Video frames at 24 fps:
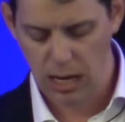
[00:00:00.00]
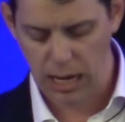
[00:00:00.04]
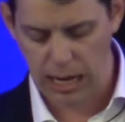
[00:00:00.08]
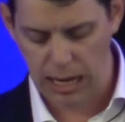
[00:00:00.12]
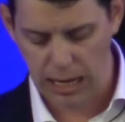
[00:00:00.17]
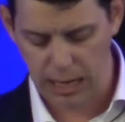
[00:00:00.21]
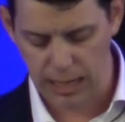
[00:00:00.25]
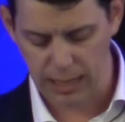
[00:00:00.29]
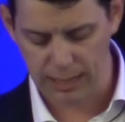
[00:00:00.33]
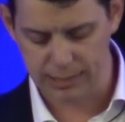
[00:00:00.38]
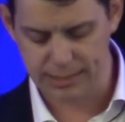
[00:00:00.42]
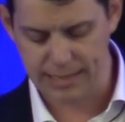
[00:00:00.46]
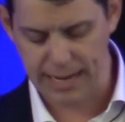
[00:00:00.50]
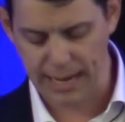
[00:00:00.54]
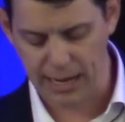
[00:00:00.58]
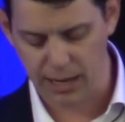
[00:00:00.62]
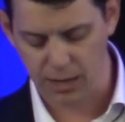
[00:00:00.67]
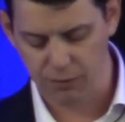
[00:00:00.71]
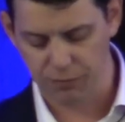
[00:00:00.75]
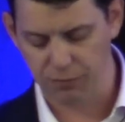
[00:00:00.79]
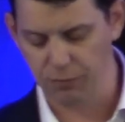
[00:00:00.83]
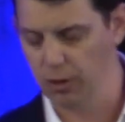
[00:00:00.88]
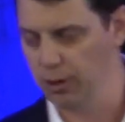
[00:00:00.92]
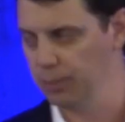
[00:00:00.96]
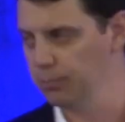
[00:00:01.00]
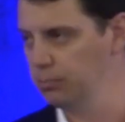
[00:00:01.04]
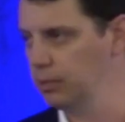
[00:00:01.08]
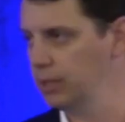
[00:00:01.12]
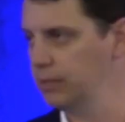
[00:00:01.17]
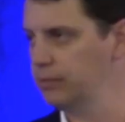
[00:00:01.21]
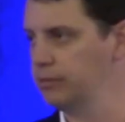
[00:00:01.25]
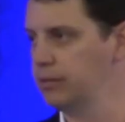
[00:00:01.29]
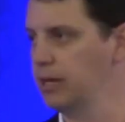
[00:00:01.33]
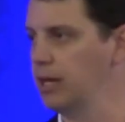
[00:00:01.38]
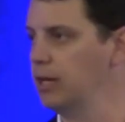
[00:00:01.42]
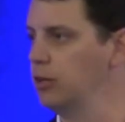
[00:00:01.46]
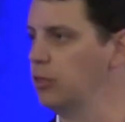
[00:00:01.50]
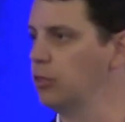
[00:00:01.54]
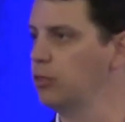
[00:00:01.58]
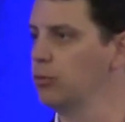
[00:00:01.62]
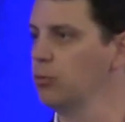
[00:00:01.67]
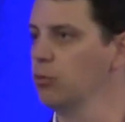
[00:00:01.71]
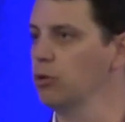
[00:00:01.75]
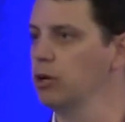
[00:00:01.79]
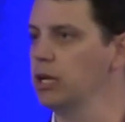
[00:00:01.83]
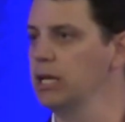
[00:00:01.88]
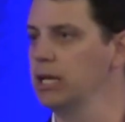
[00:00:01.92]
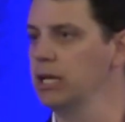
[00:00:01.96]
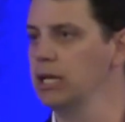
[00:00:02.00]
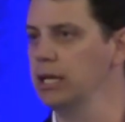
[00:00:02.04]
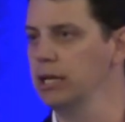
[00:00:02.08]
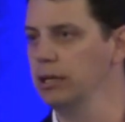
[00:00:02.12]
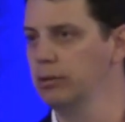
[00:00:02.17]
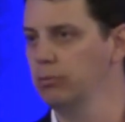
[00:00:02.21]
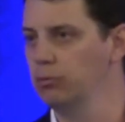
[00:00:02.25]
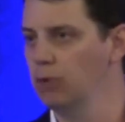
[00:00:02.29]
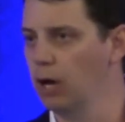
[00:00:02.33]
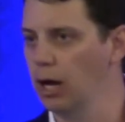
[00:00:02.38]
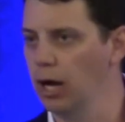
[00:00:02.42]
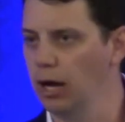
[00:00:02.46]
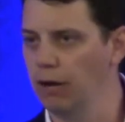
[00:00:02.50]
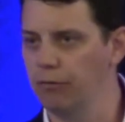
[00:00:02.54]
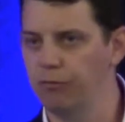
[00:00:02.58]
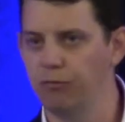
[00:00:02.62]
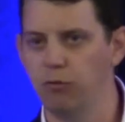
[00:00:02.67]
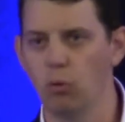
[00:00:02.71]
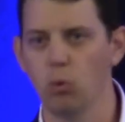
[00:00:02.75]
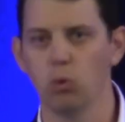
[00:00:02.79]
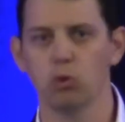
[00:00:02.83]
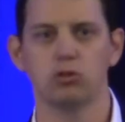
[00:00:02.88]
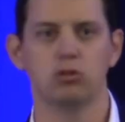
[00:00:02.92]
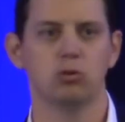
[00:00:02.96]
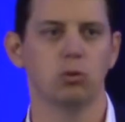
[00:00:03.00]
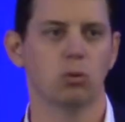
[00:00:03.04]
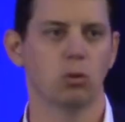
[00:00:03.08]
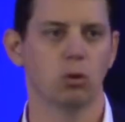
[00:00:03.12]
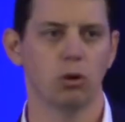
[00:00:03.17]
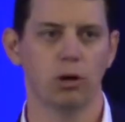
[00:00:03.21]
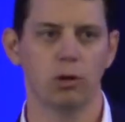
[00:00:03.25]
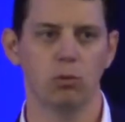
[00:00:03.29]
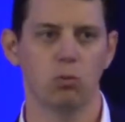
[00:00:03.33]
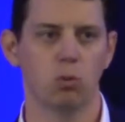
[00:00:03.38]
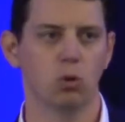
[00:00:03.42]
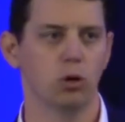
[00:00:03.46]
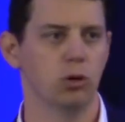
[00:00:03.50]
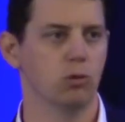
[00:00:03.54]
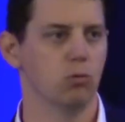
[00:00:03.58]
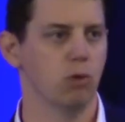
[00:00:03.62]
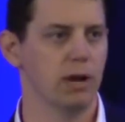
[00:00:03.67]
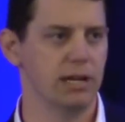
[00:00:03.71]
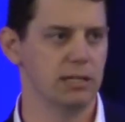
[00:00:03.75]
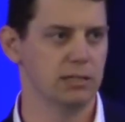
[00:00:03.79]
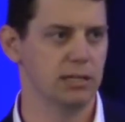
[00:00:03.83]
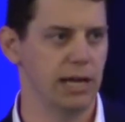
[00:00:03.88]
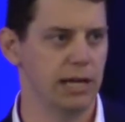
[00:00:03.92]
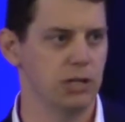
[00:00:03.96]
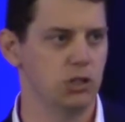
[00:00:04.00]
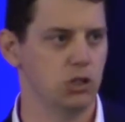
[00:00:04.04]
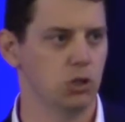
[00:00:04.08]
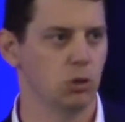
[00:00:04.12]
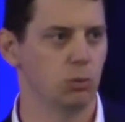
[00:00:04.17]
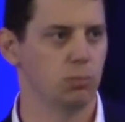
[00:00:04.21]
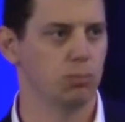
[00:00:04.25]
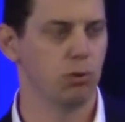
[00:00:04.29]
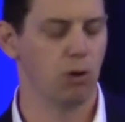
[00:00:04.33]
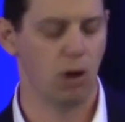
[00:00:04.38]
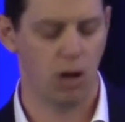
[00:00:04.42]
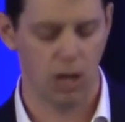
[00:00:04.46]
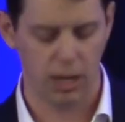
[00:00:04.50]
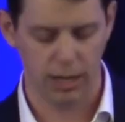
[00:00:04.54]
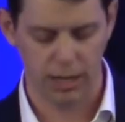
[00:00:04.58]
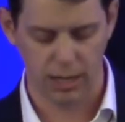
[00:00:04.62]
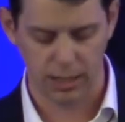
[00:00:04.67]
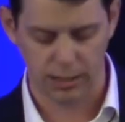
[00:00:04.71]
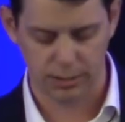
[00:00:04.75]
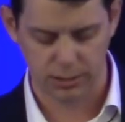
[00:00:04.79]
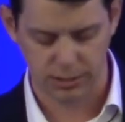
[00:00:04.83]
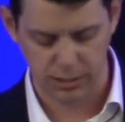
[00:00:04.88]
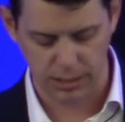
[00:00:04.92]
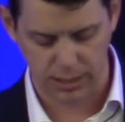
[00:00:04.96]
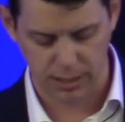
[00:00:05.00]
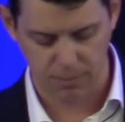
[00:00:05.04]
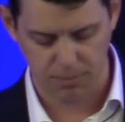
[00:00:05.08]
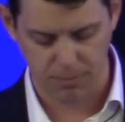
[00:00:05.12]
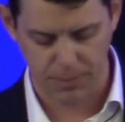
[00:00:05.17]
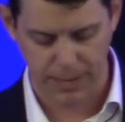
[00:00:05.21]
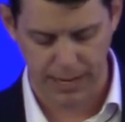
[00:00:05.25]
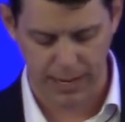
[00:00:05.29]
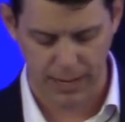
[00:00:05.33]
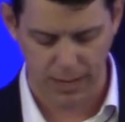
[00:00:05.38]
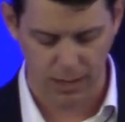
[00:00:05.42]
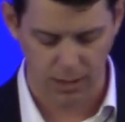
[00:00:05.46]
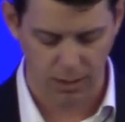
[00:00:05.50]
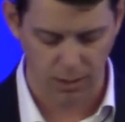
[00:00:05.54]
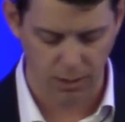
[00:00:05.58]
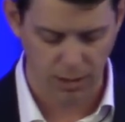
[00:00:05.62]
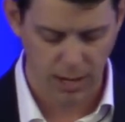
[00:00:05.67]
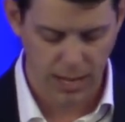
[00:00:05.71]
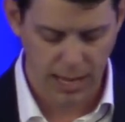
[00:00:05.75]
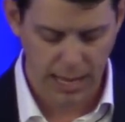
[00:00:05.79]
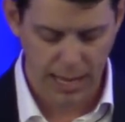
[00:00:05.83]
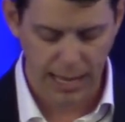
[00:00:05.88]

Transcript: data from, let's say, 3 4-story wood residential products to compare